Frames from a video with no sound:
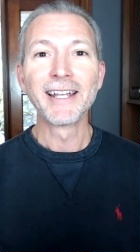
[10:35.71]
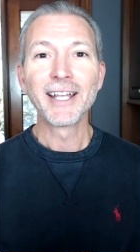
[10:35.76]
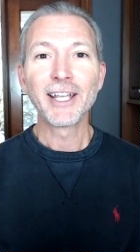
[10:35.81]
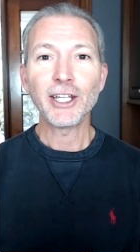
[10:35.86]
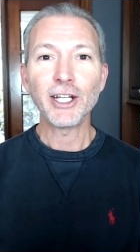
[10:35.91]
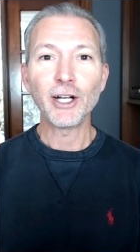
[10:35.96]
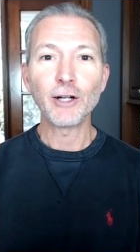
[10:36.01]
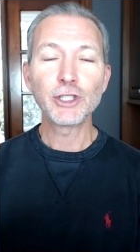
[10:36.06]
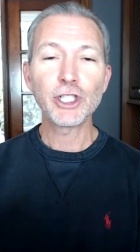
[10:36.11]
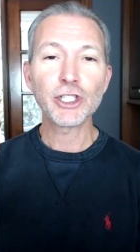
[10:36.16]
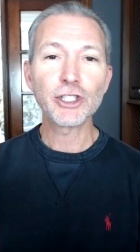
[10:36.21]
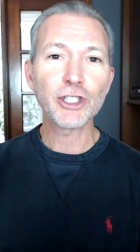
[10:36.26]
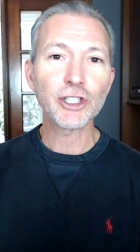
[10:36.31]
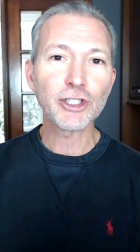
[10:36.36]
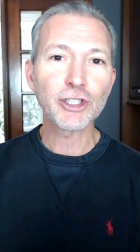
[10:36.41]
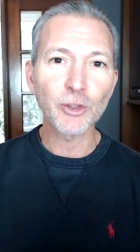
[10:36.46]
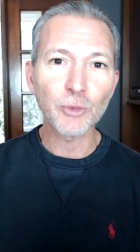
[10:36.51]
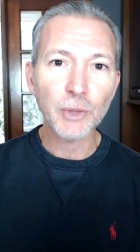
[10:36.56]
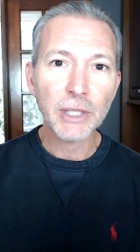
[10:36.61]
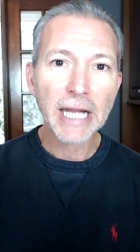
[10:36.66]
You know, just,
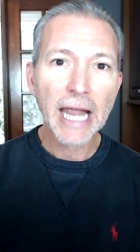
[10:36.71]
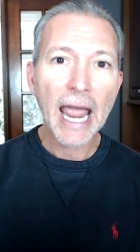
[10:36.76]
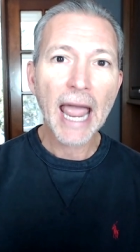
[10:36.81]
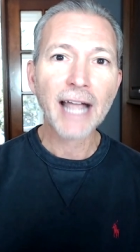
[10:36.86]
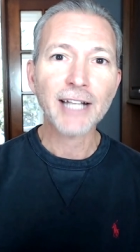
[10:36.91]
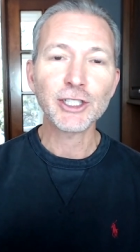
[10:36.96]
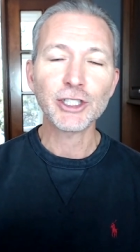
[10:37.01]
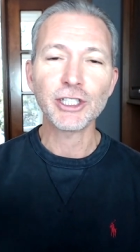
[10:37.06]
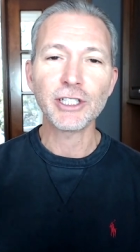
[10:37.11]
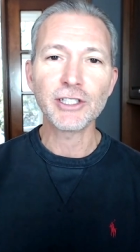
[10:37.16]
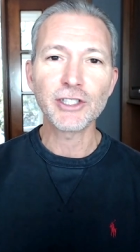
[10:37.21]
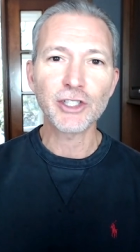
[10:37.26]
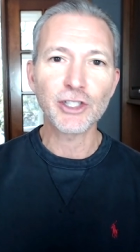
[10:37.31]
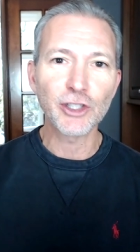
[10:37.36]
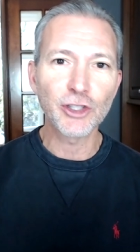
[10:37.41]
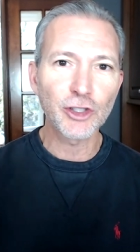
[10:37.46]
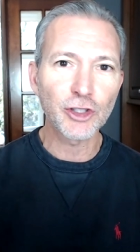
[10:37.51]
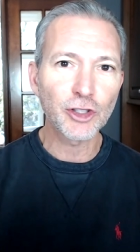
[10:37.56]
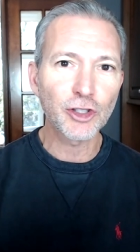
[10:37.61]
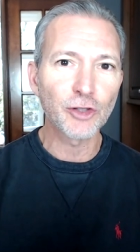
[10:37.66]
just the reactions, the
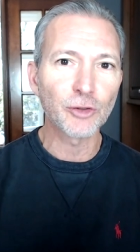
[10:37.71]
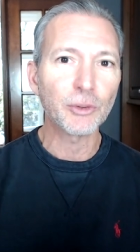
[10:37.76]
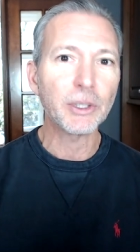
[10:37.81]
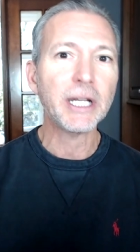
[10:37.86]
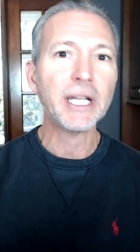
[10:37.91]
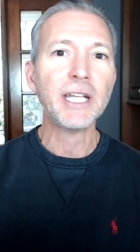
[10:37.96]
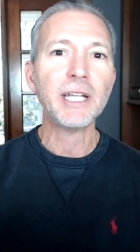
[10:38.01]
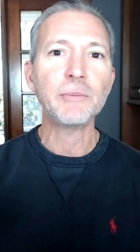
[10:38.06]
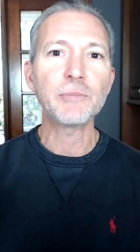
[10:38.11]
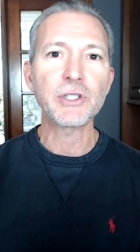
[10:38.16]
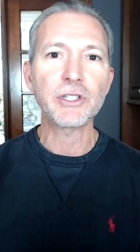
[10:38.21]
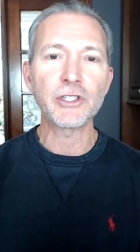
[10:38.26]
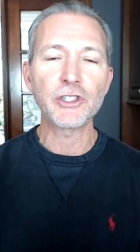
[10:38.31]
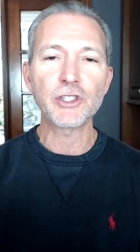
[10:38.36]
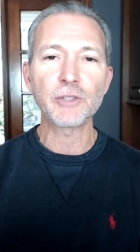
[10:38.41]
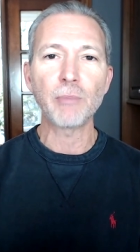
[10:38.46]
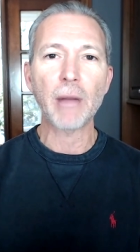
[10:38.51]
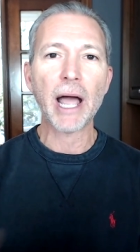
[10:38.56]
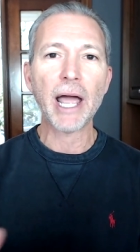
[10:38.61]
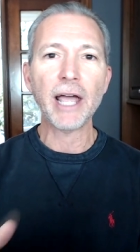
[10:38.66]
screams, the
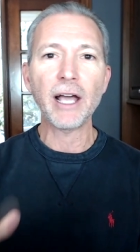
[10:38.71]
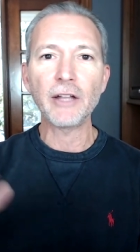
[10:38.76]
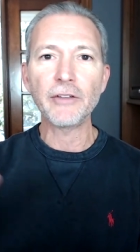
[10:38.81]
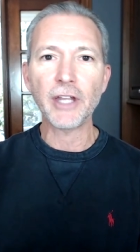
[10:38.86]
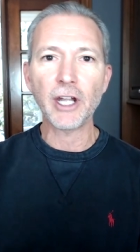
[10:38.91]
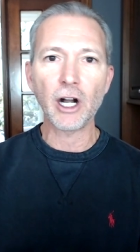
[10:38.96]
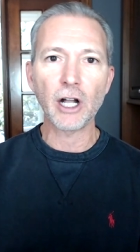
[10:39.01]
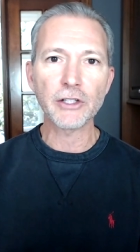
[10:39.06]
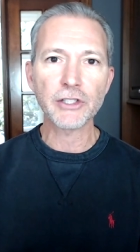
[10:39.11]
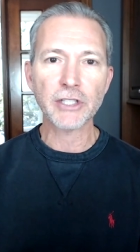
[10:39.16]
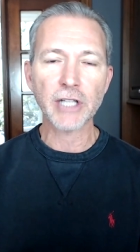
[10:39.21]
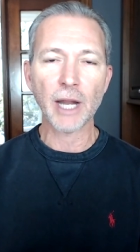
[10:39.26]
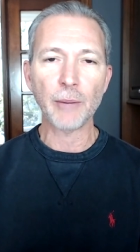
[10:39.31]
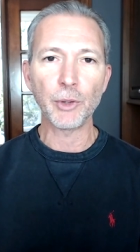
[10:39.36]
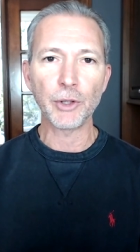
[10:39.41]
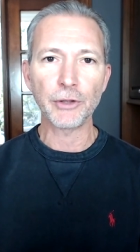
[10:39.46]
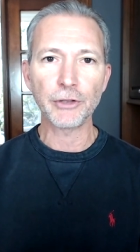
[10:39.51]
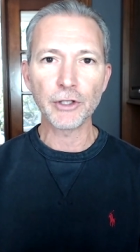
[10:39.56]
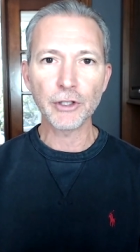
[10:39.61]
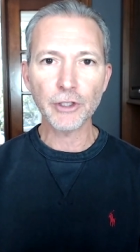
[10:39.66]
smile, and they'd all stop
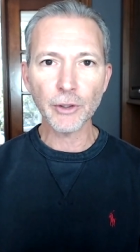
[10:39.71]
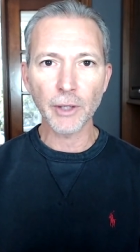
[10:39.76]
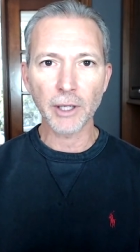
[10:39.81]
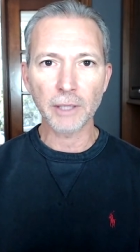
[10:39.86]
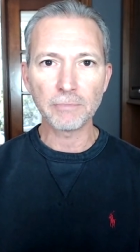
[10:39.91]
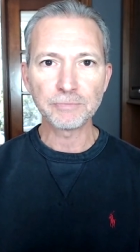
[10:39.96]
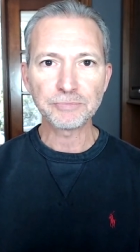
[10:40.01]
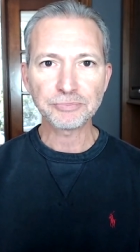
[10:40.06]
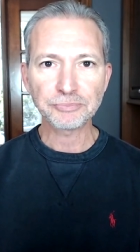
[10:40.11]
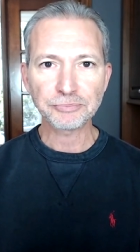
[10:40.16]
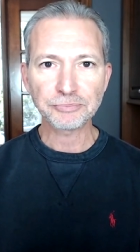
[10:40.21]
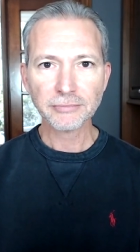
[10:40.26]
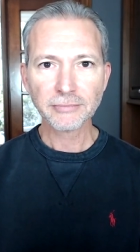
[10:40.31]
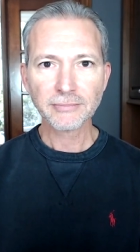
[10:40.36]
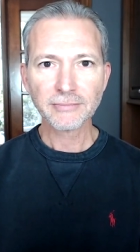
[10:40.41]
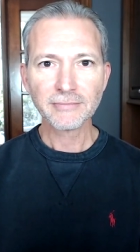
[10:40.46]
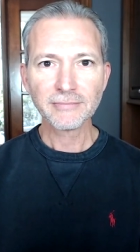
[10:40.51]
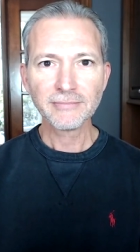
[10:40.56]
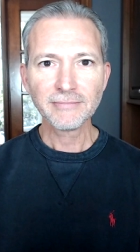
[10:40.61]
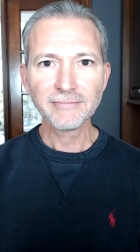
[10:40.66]
what they're doing
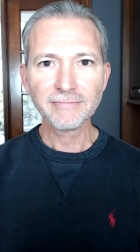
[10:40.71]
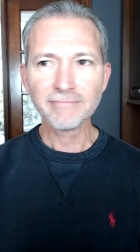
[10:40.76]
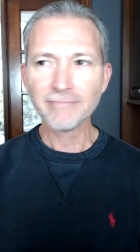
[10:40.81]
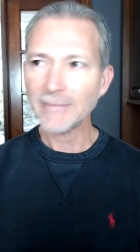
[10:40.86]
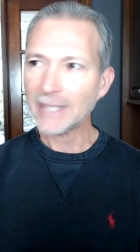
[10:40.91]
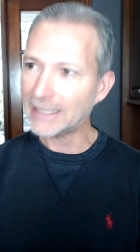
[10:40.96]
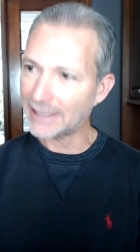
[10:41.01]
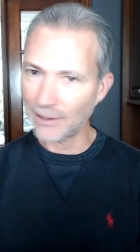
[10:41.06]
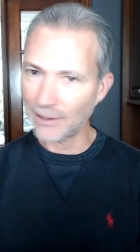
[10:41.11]
because